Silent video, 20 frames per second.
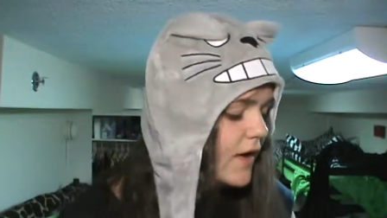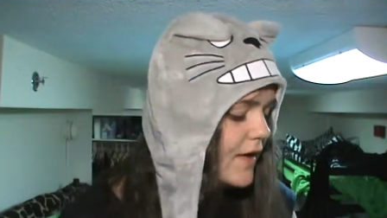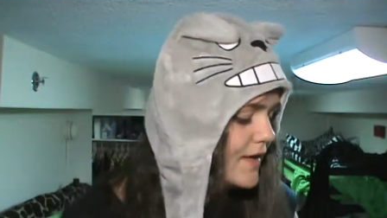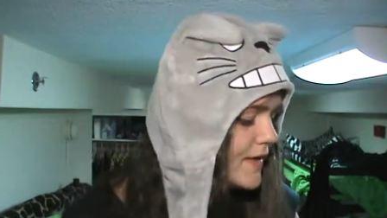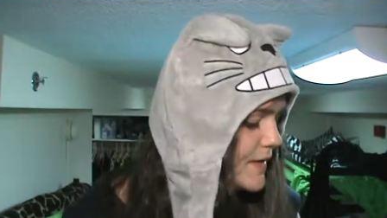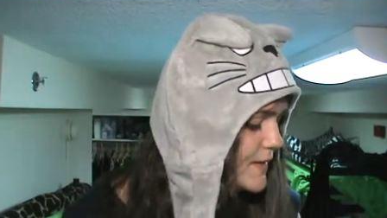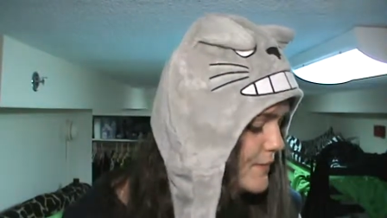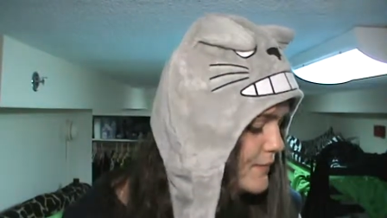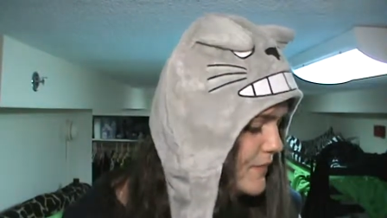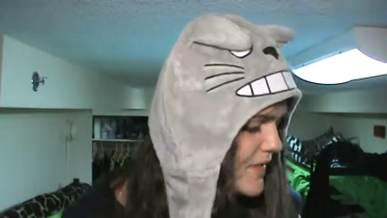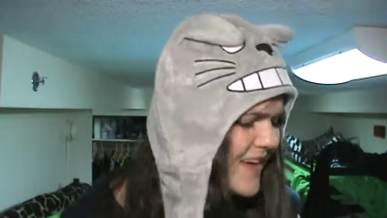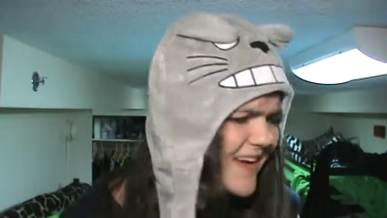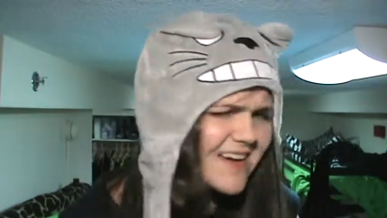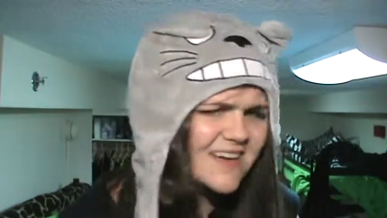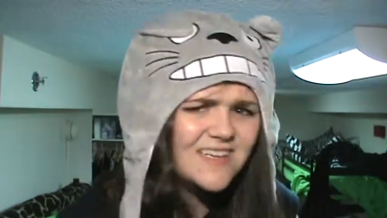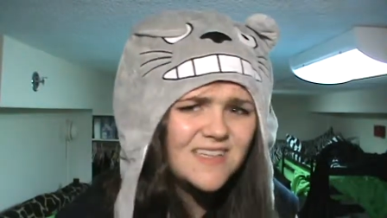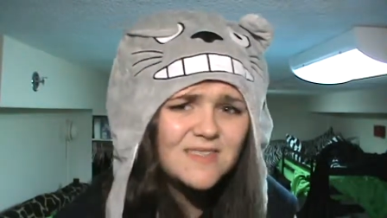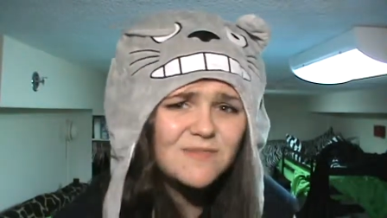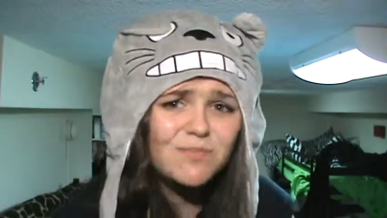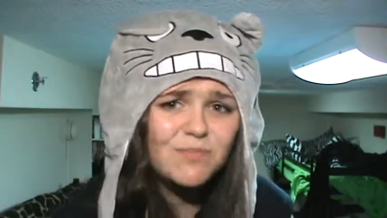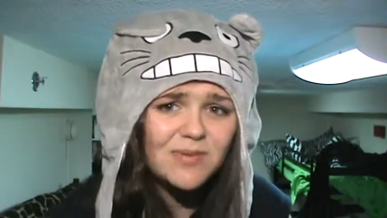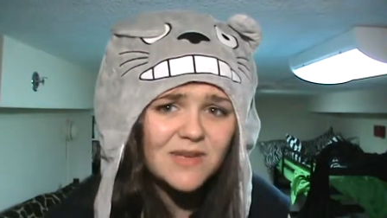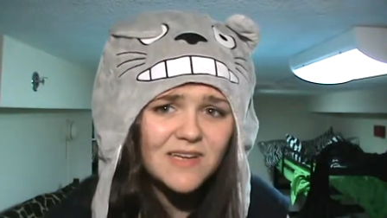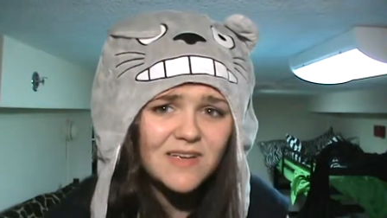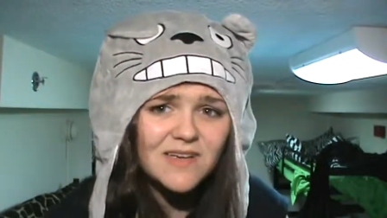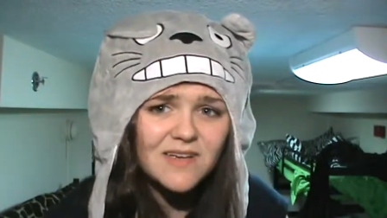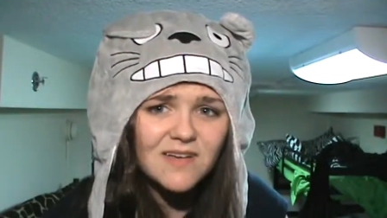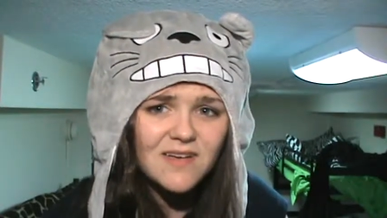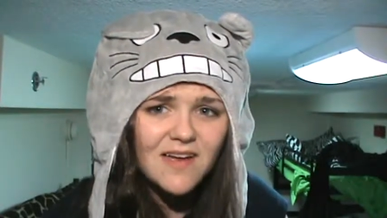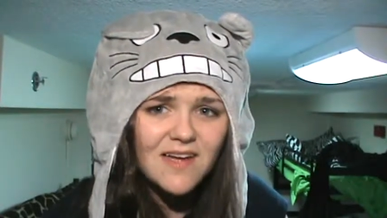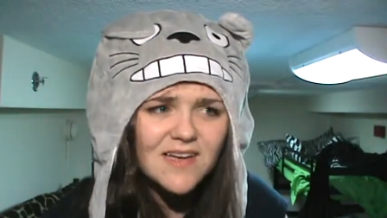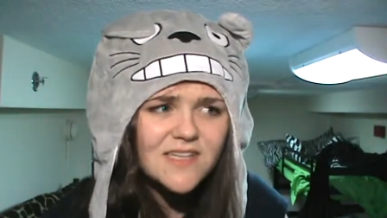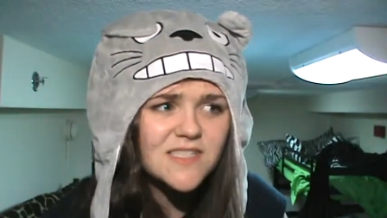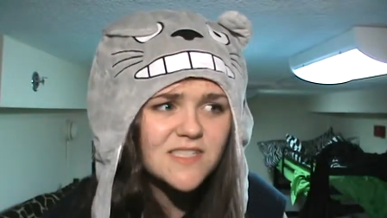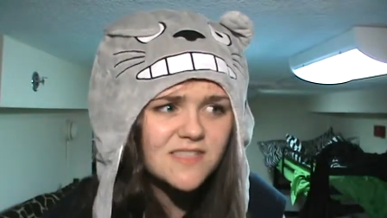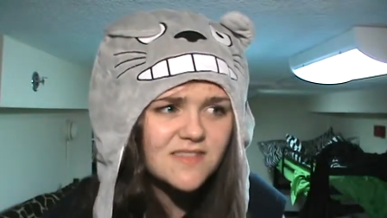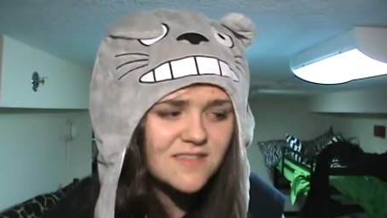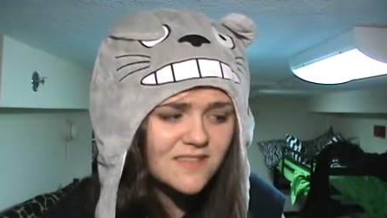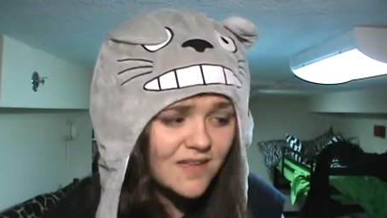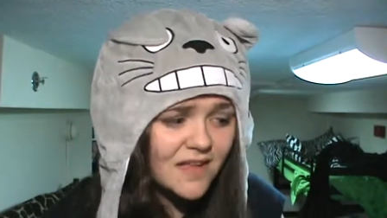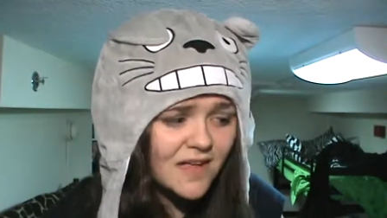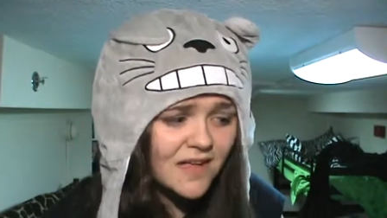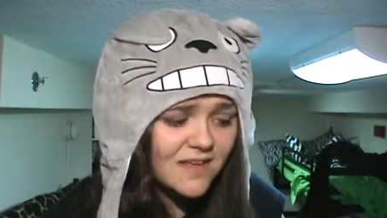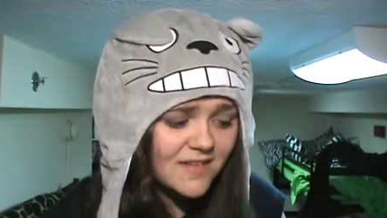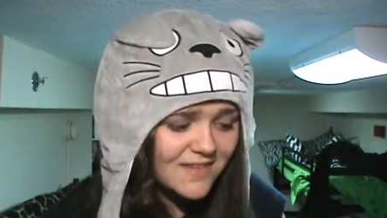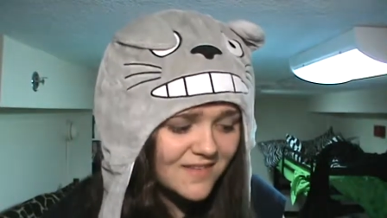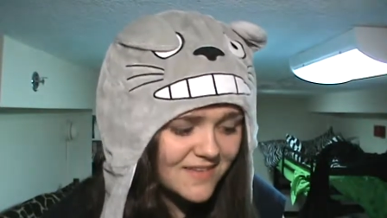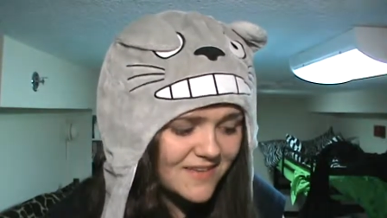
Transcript: Um, yeah, it's big, and it's, like,